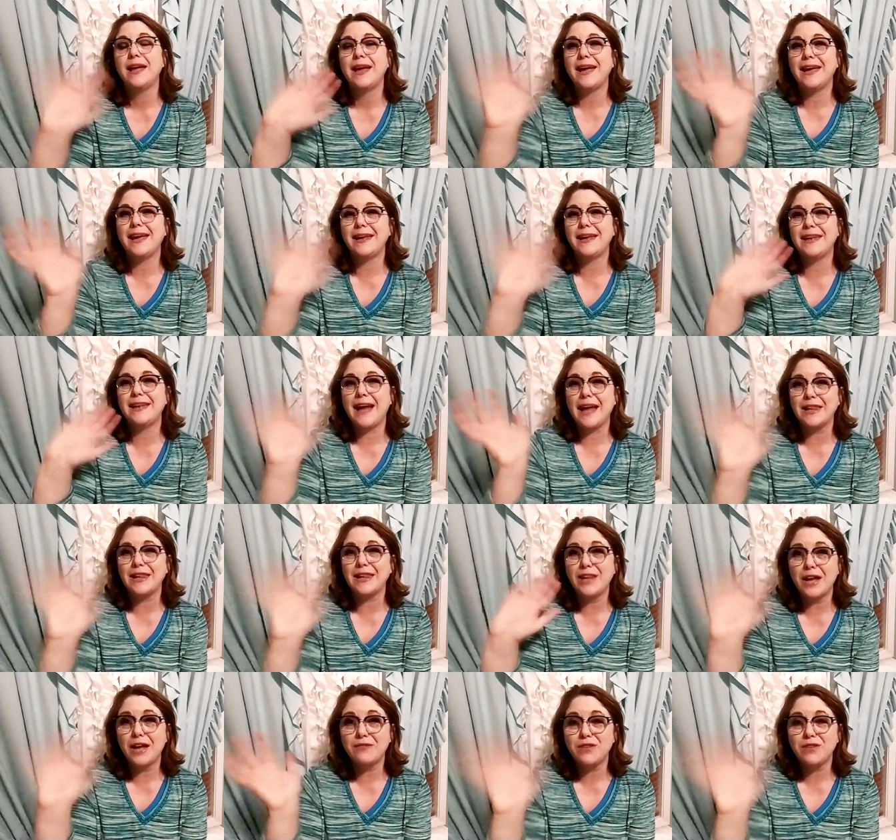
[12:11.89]
And I
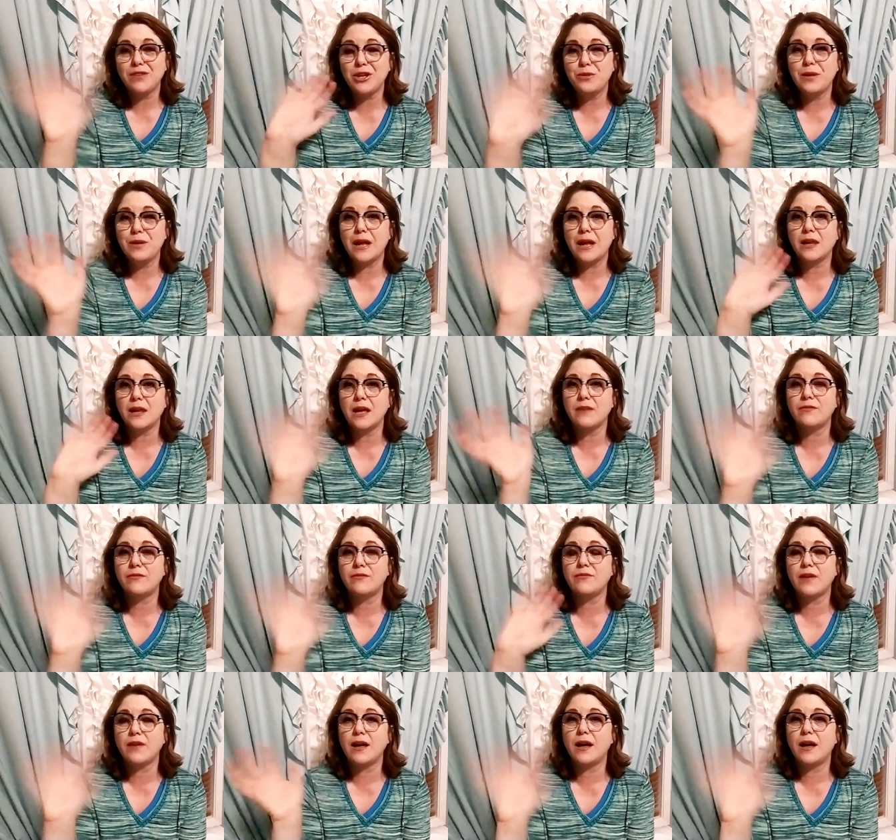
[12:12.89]
love you and I love
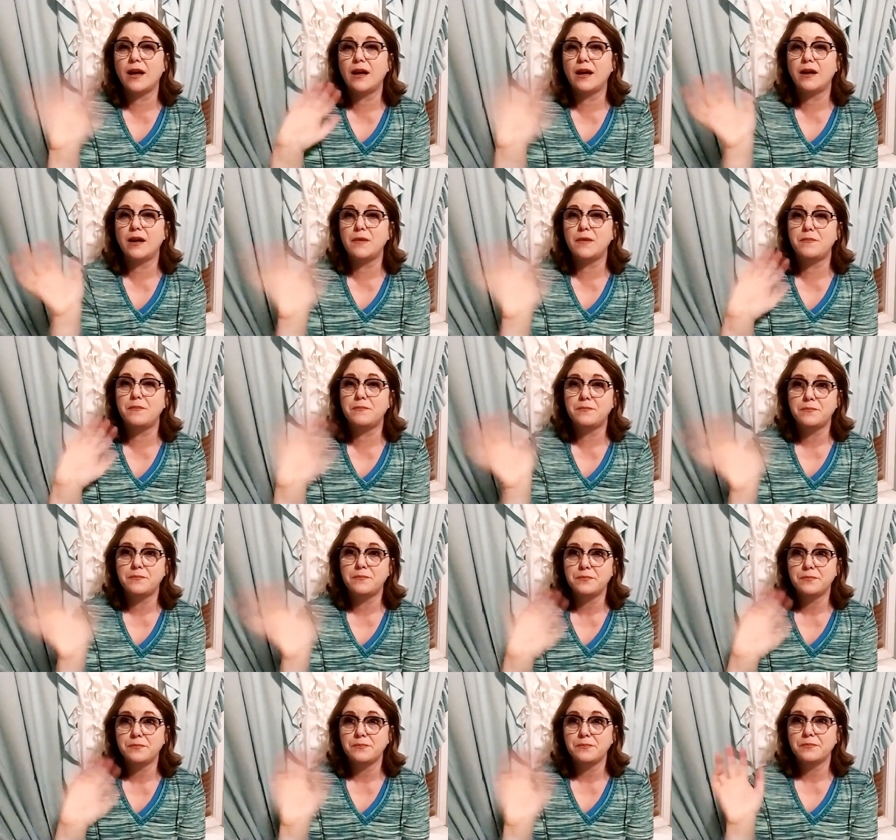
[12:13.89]
um,
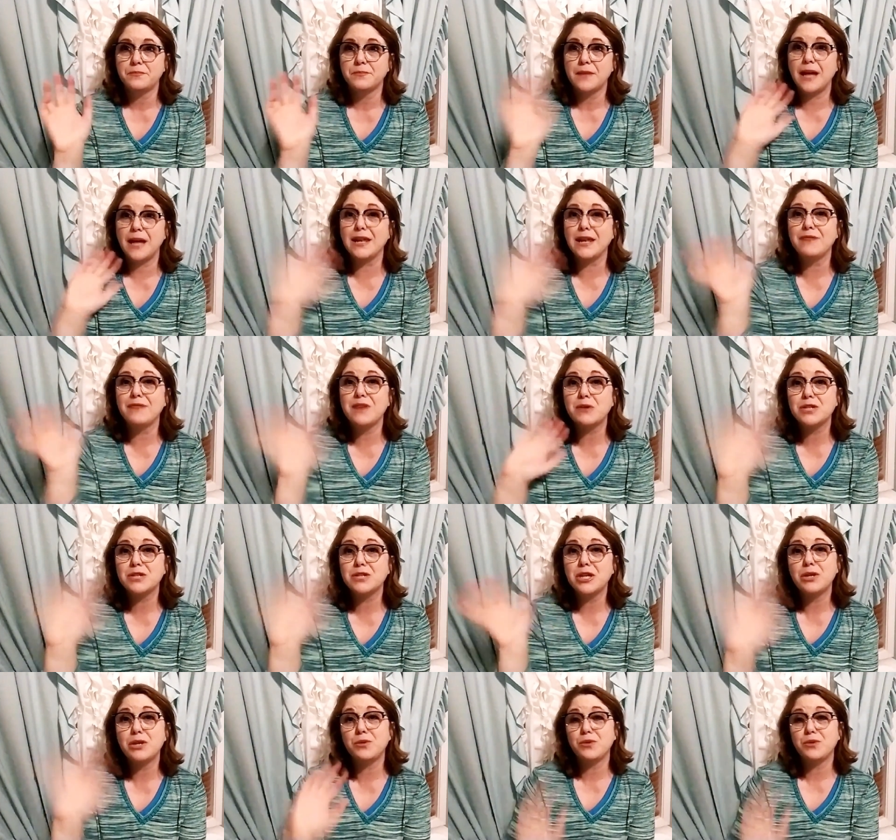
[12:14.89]
I love y'all
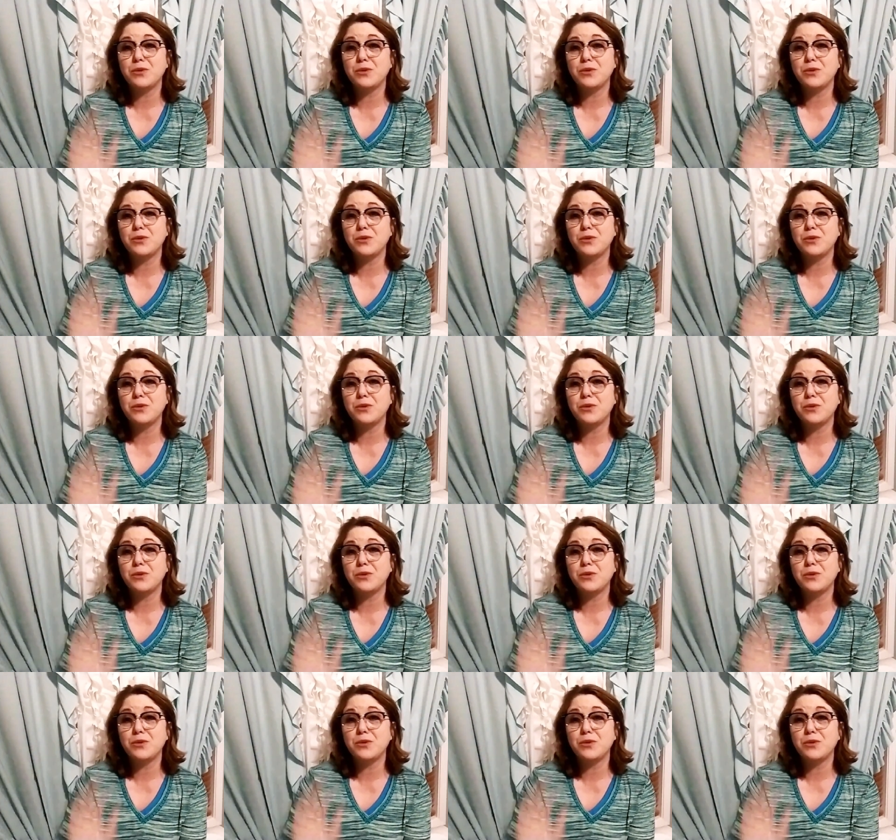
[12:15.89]
too.